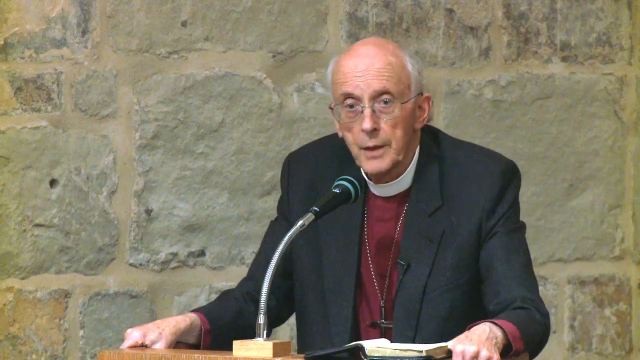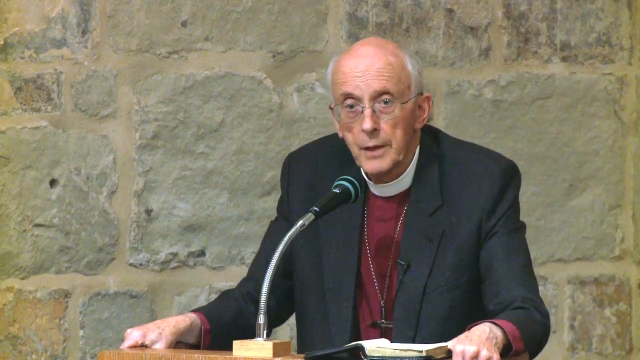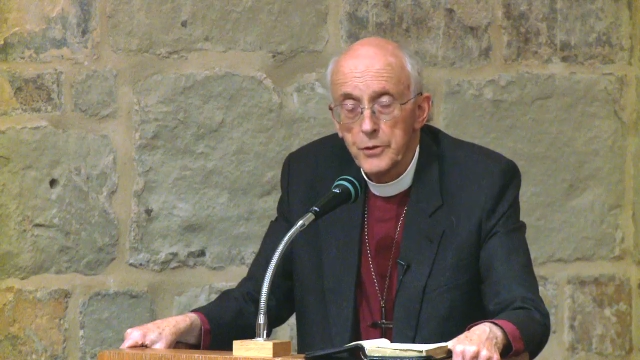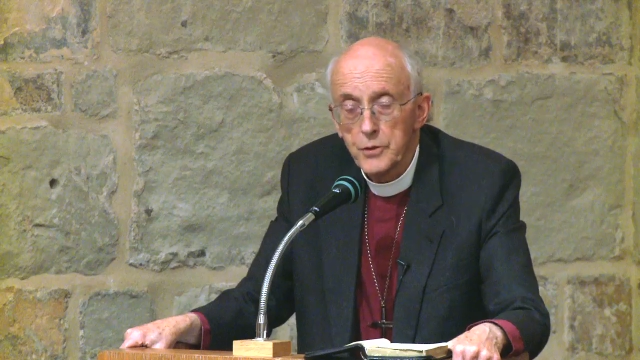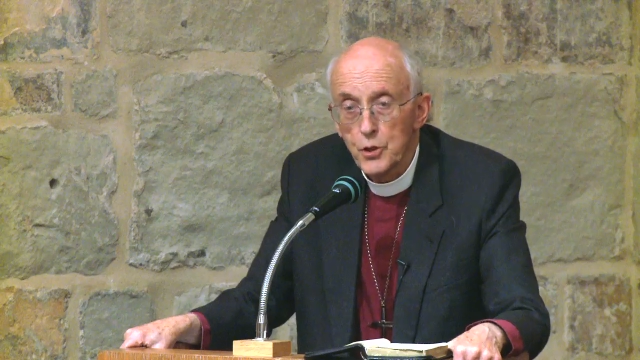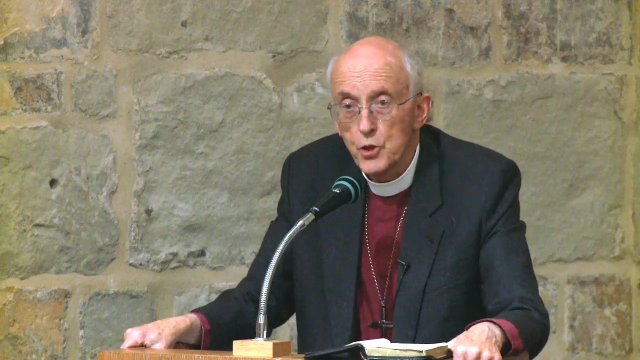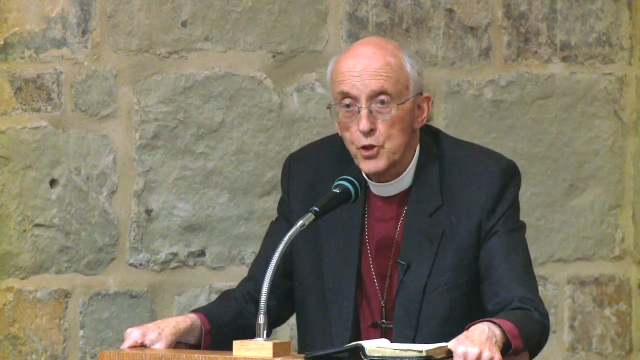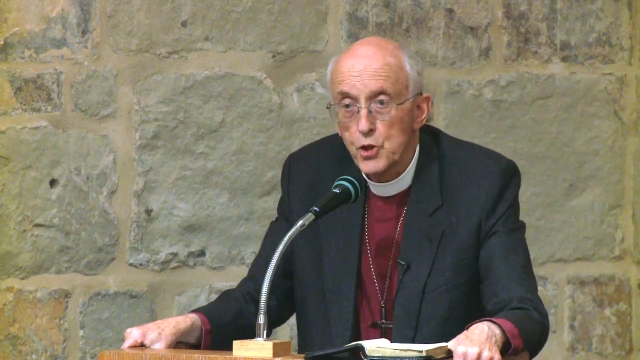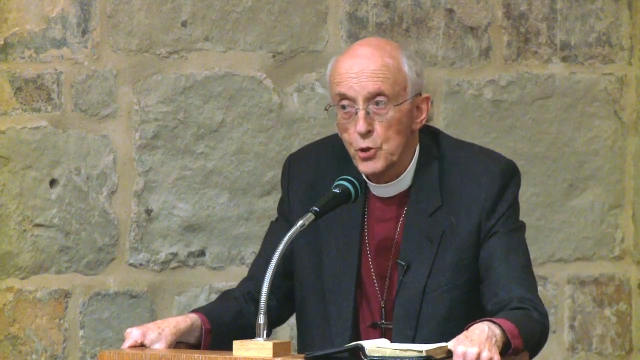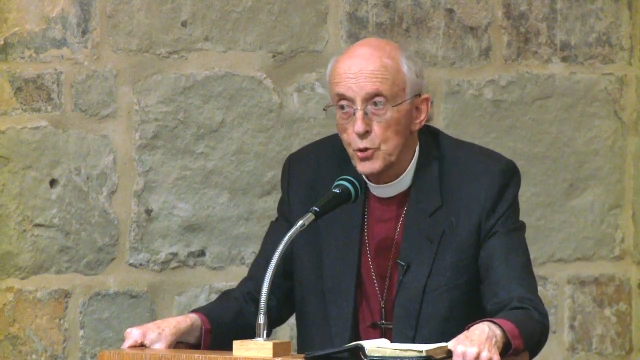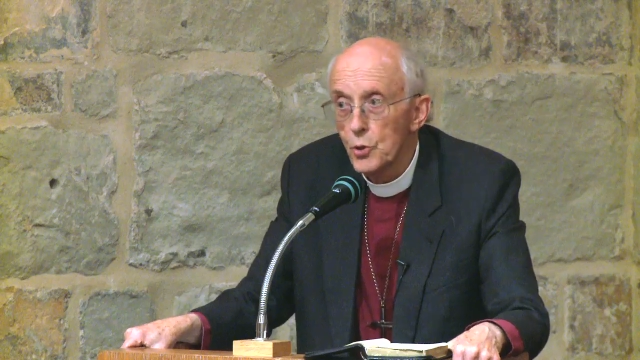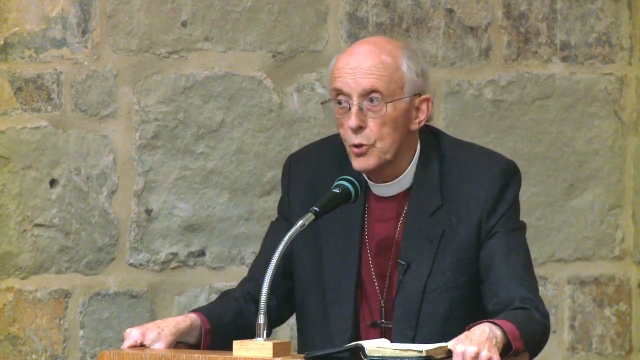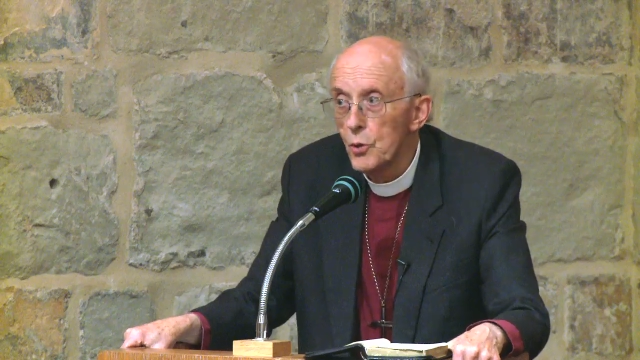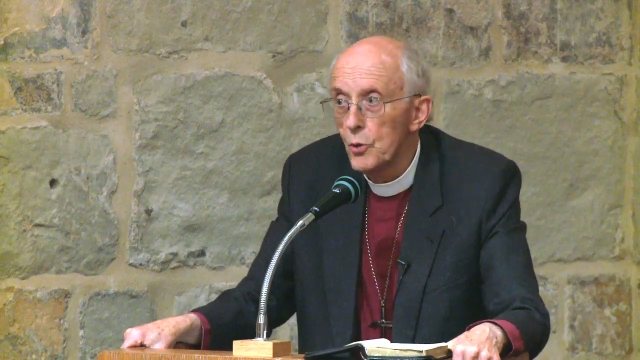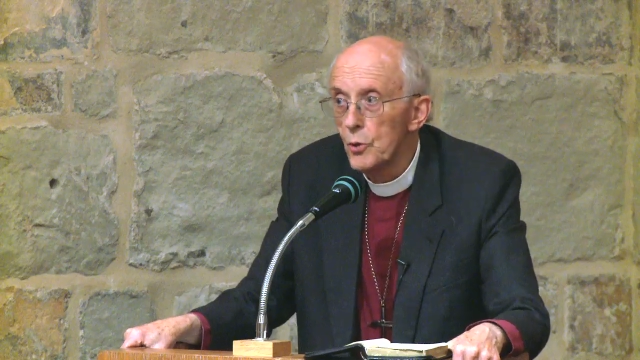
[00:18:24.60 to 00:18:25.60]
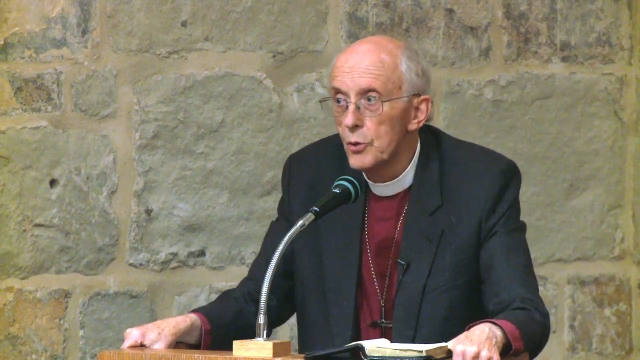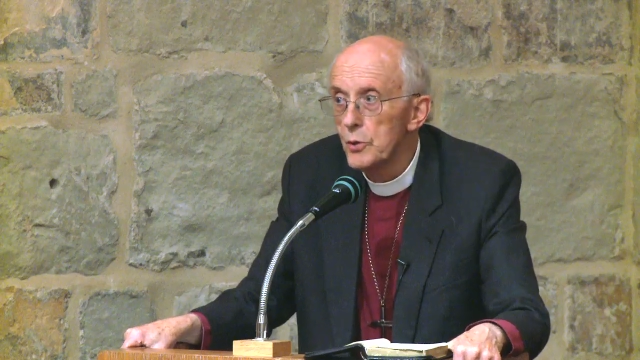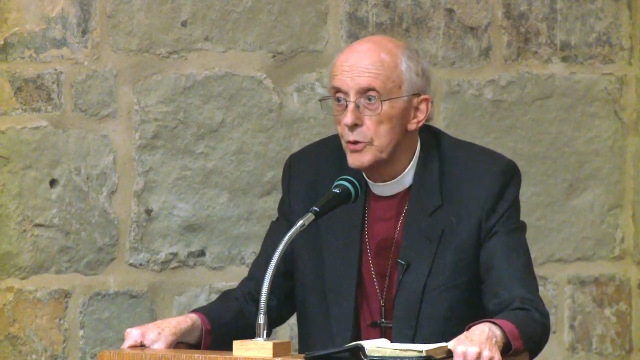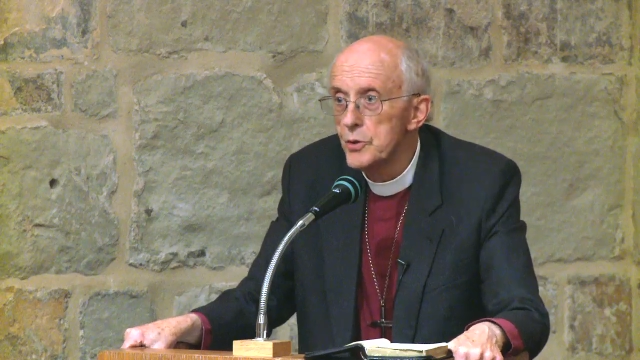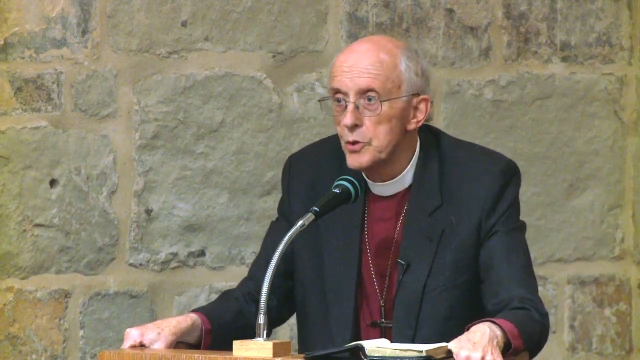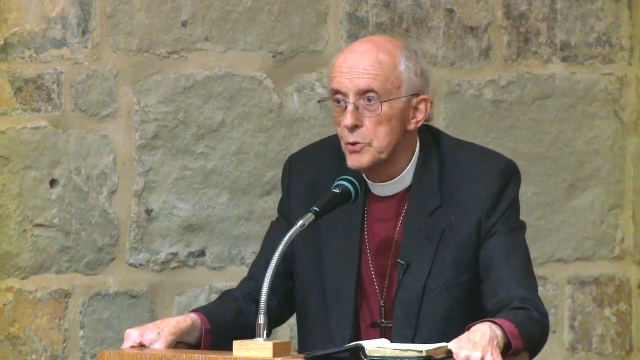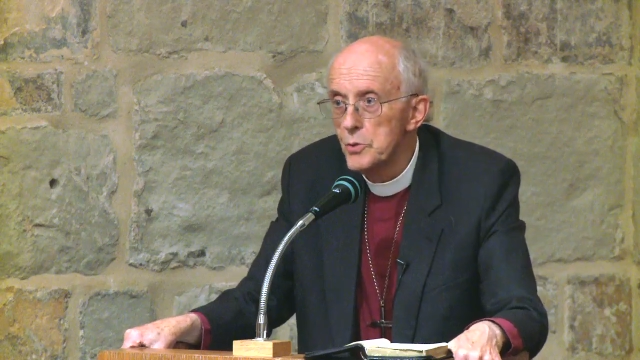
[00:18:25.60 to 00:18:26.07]
as a chore
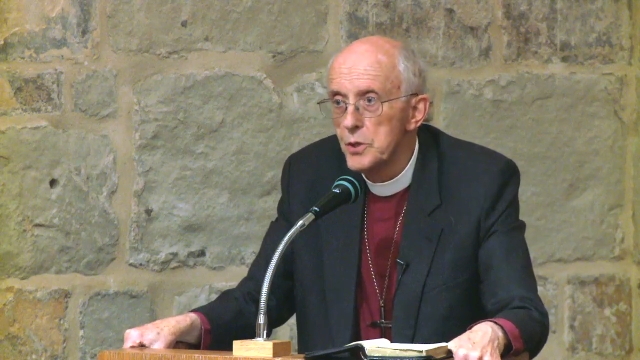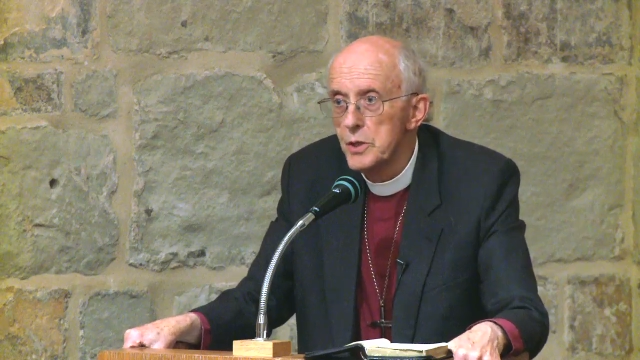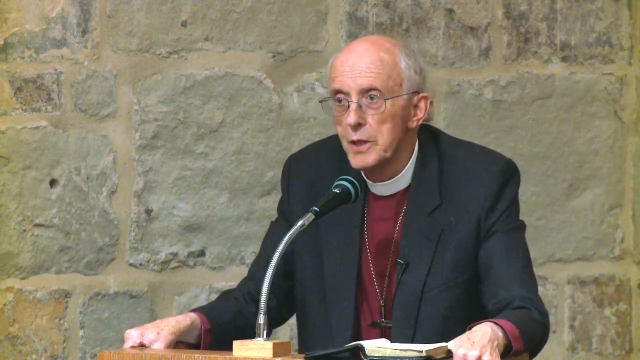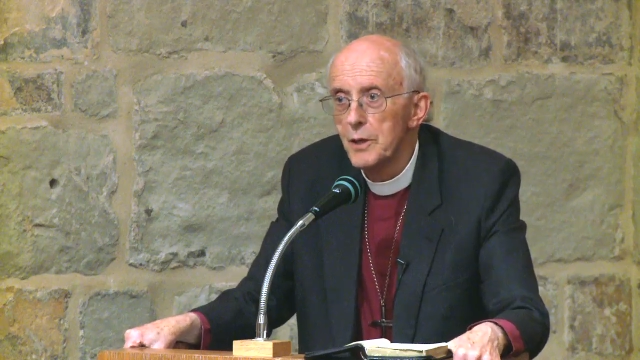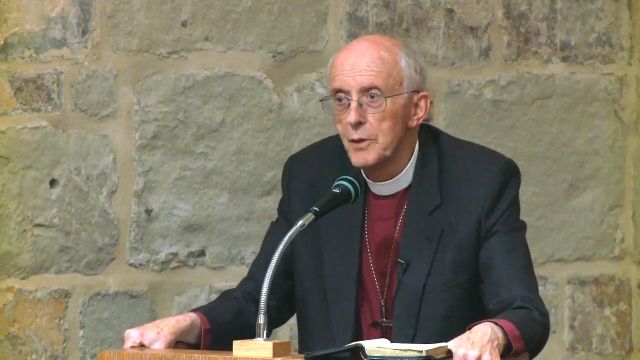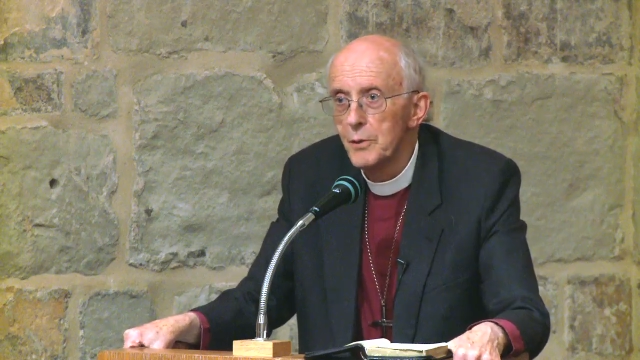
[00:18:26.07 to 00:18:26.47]
or a duty